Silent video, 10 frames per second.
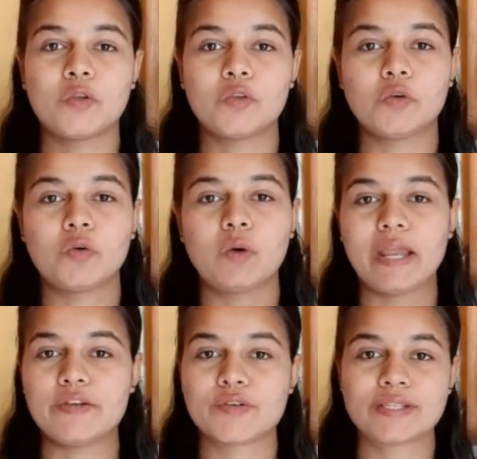
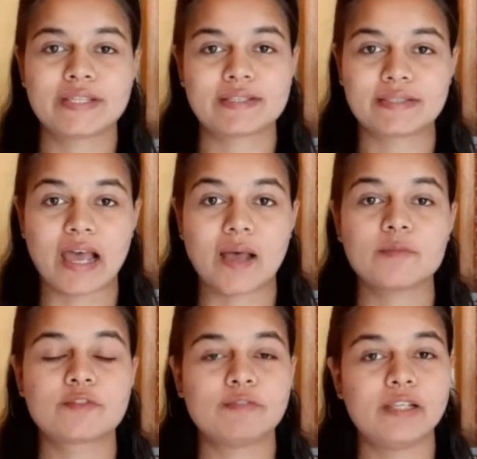entrance
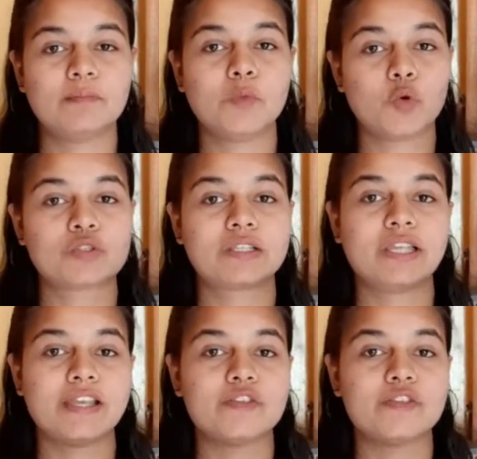exams will mostly